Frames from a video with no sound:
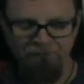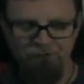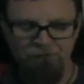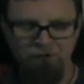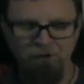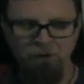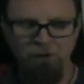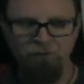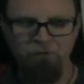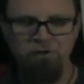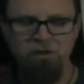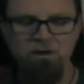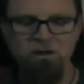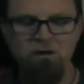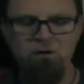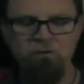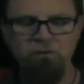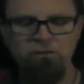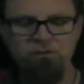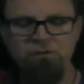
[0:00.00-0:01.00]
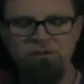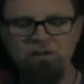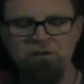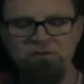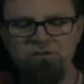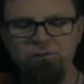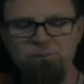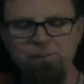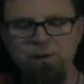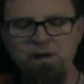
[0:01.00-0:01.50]
So check out
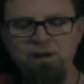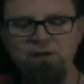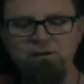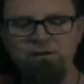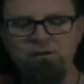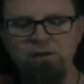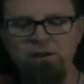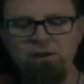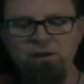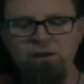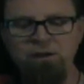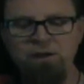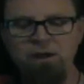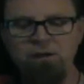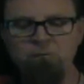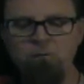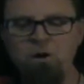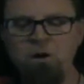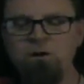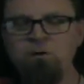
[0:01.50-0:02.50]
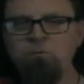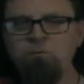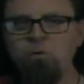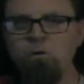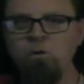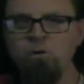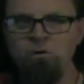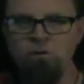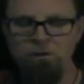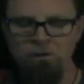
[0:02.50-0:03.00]
Sex Spies and rock and
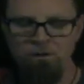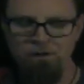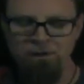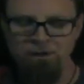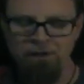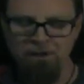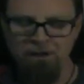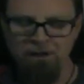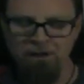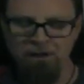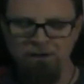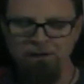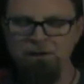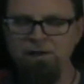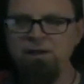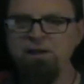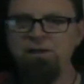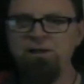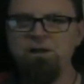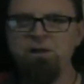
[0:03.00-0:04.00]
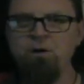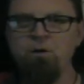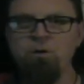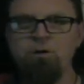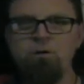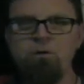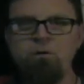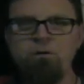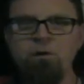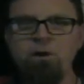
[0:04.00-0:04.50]
roll on
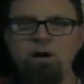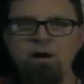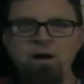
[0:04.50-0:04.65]
Indiegogo.